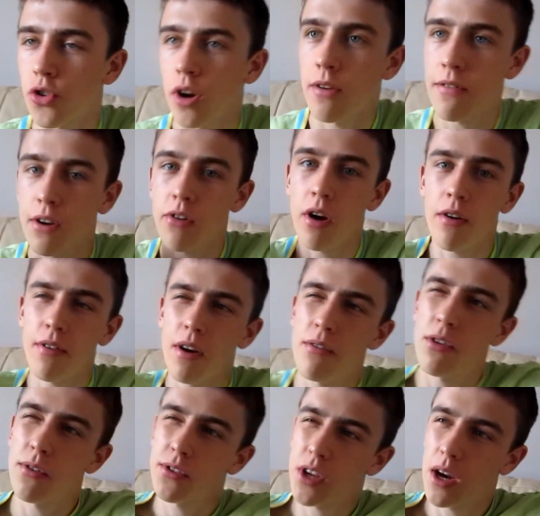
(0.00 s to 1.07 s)
trying to figure out if I have
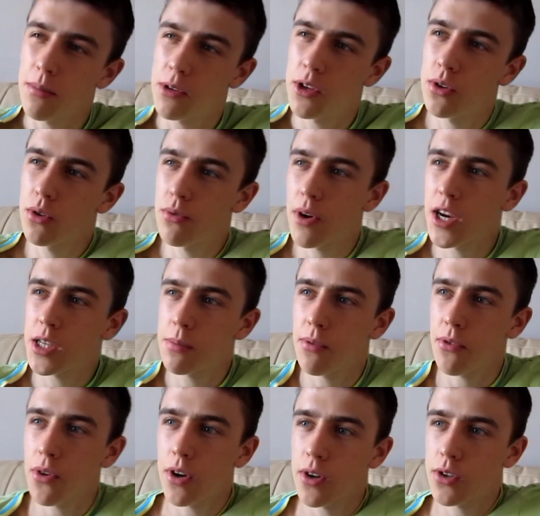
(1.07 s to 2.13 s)
enough time to do the race
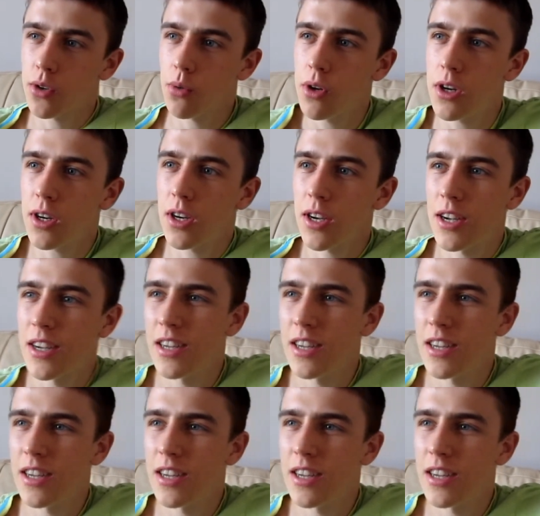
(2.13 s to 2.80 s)
before I go to work.